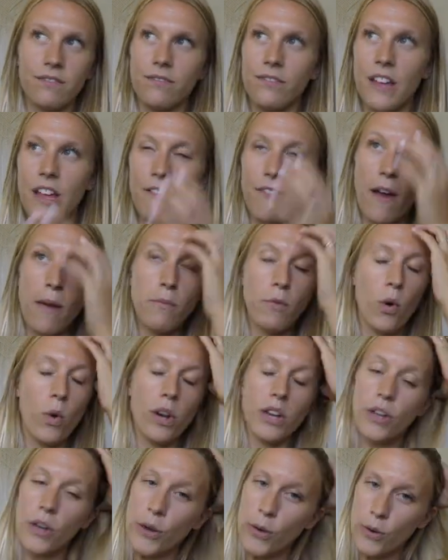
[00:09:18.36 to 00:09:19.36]
if I'm going
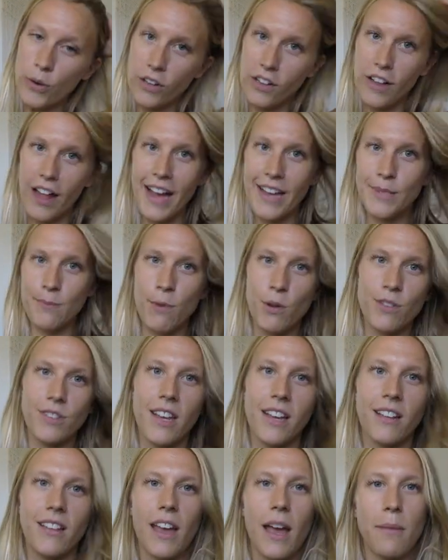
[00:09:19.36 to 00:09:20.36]
to go to a class, most
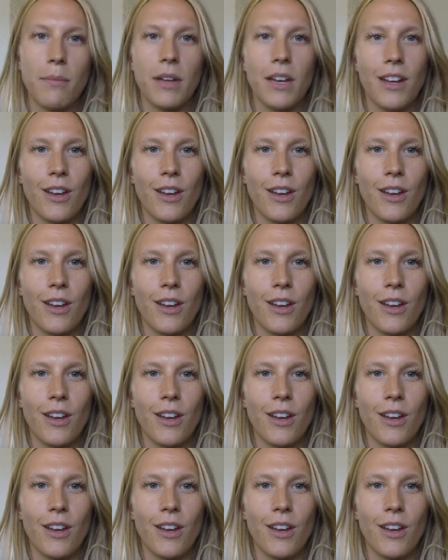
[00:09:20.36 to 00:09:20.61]
likely I'm gonna